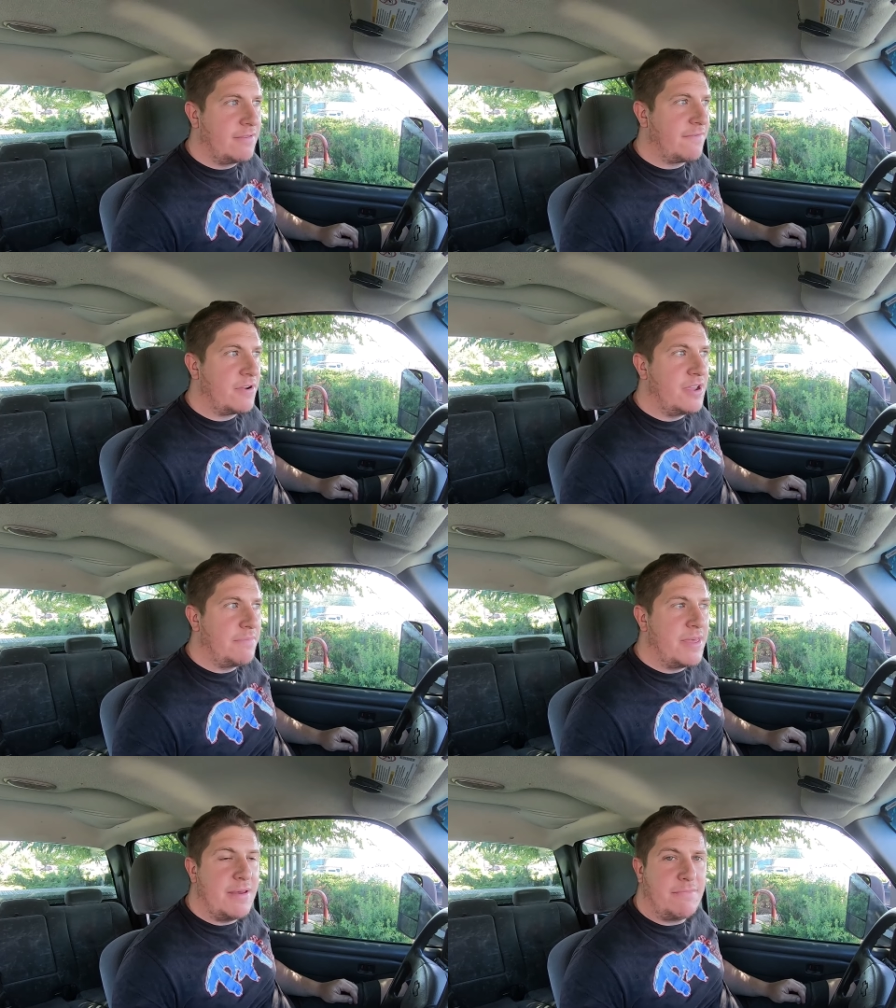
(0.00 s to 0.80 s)
Free
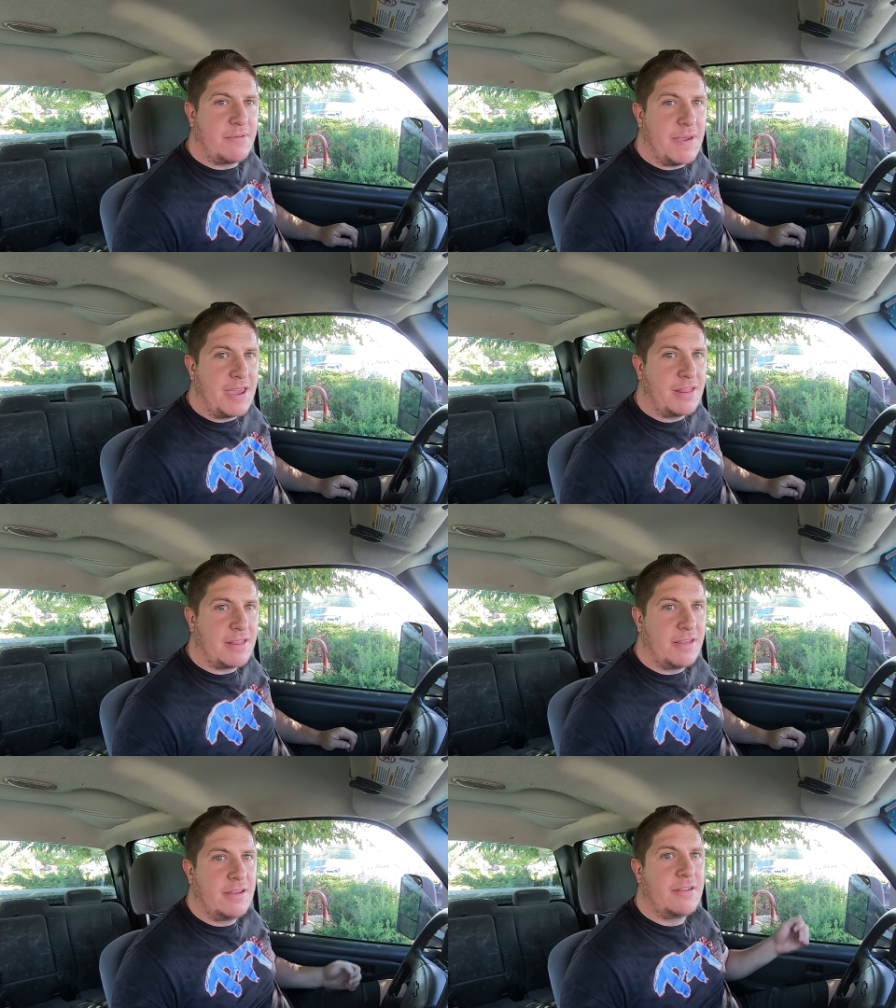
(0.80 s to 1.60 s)
up that
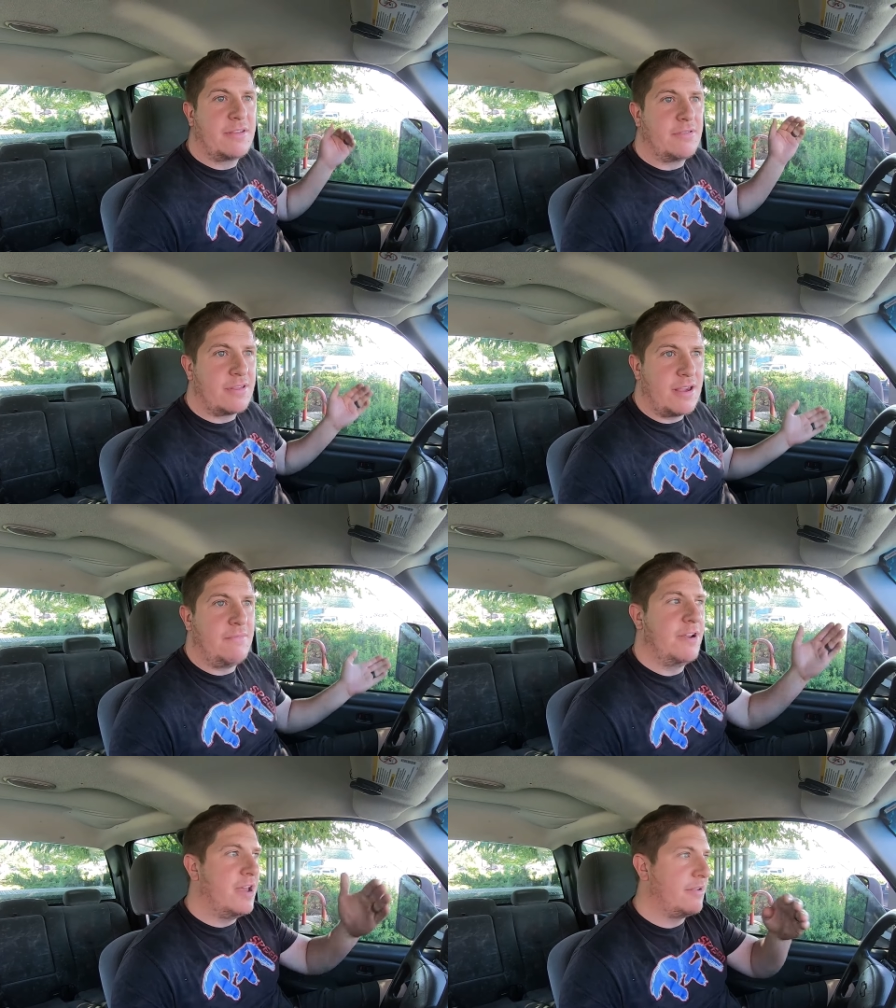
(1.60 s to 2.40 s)
space so
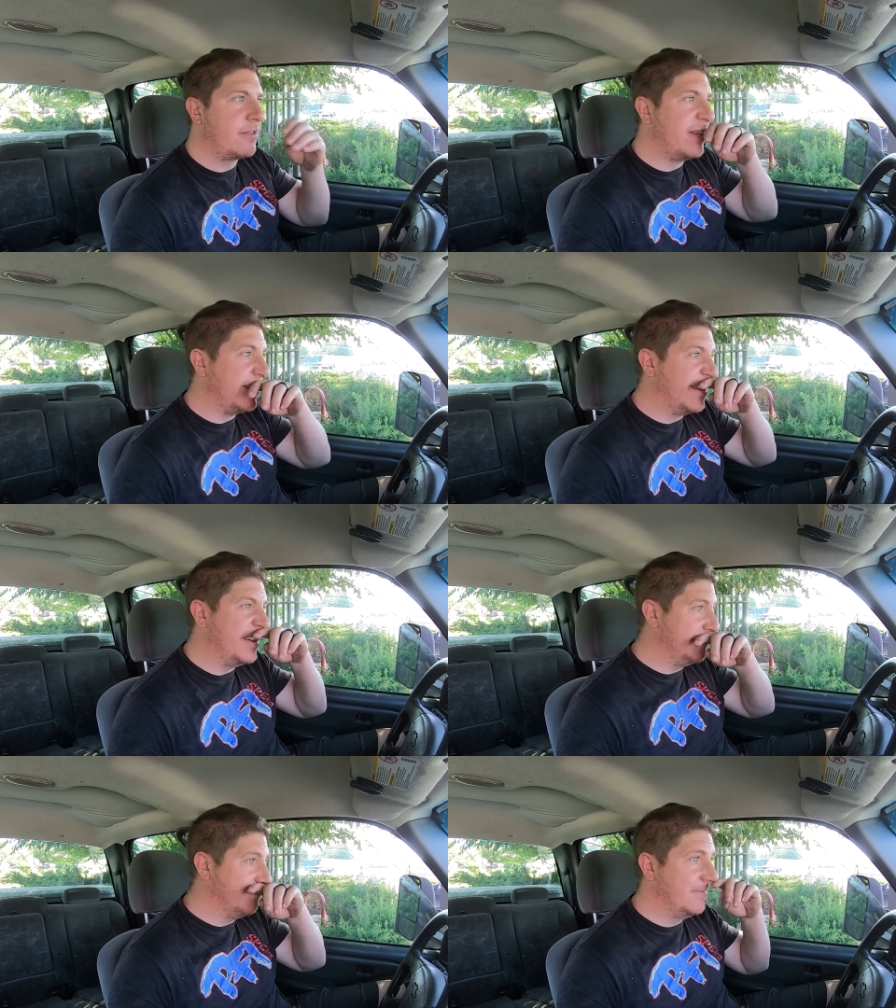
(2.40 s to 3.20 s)
someone else can
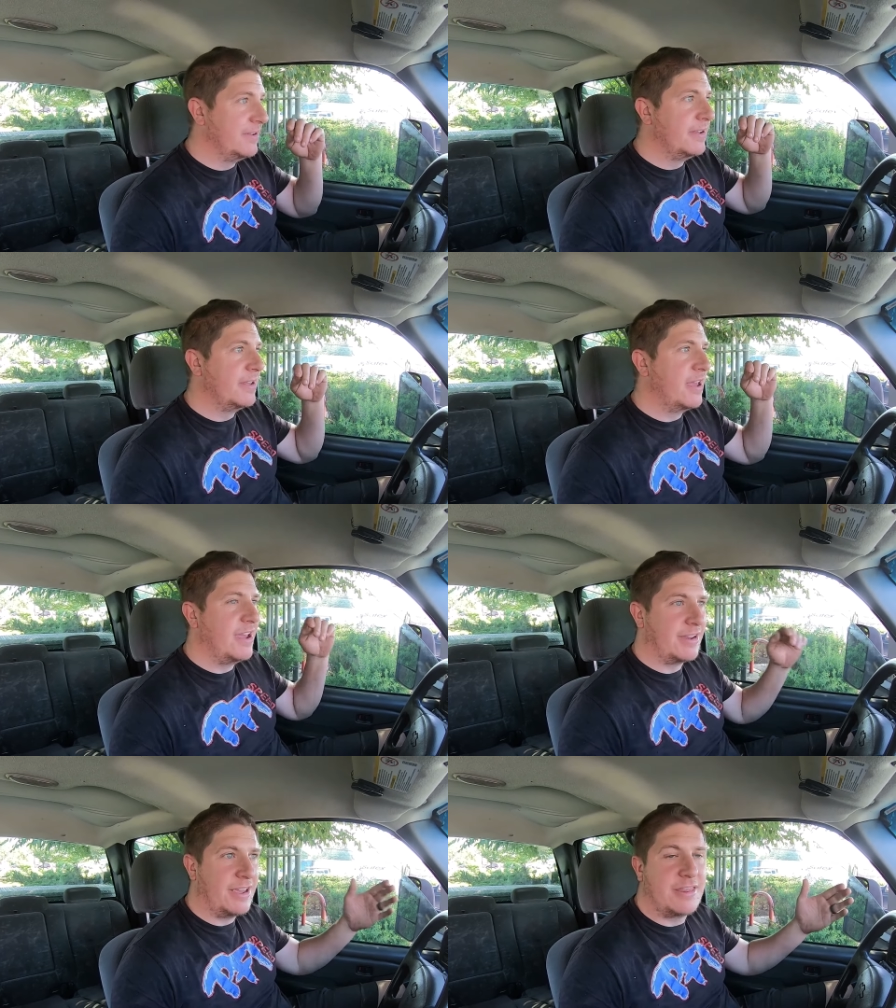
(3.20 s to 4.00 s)
come
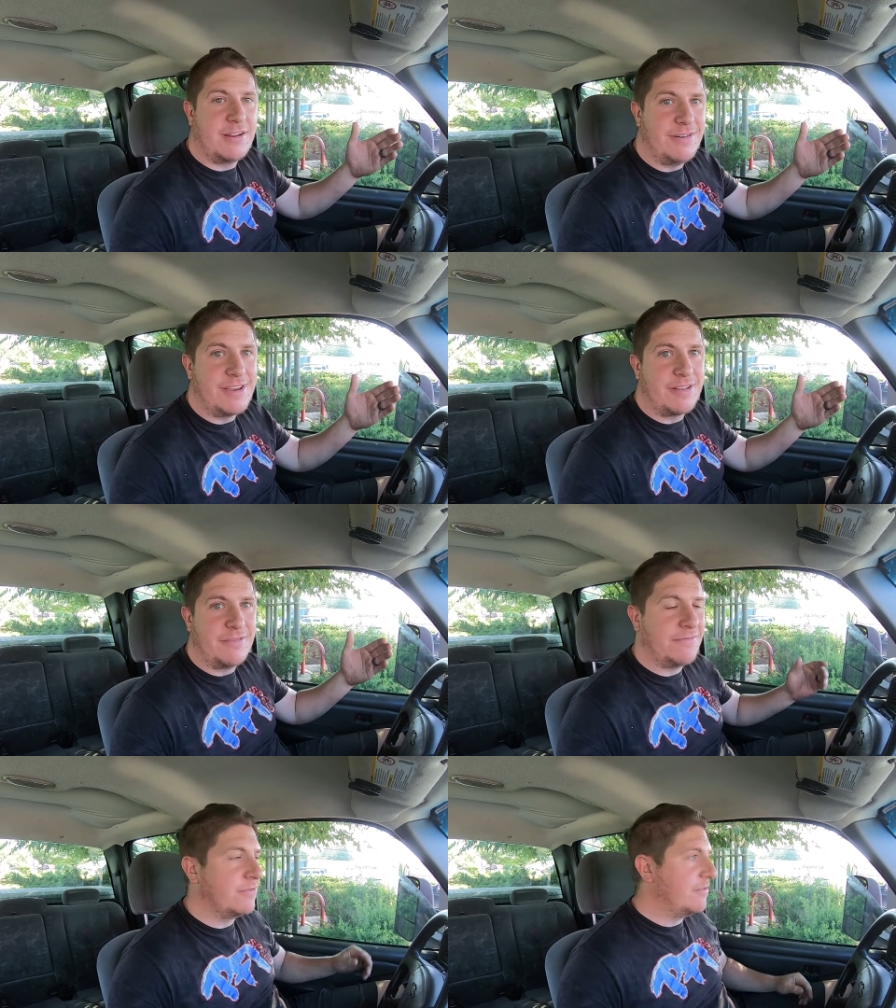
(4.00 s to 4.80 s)
and get their diesel
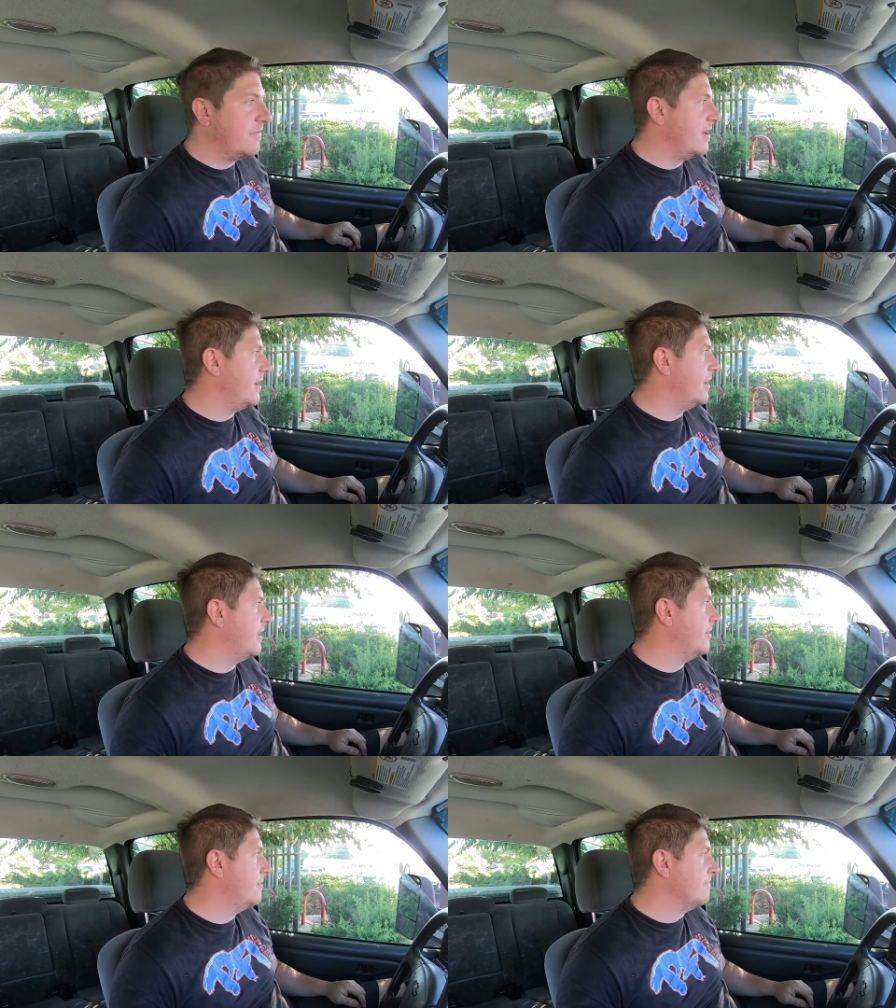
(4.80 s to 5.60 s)
fuel if they need it.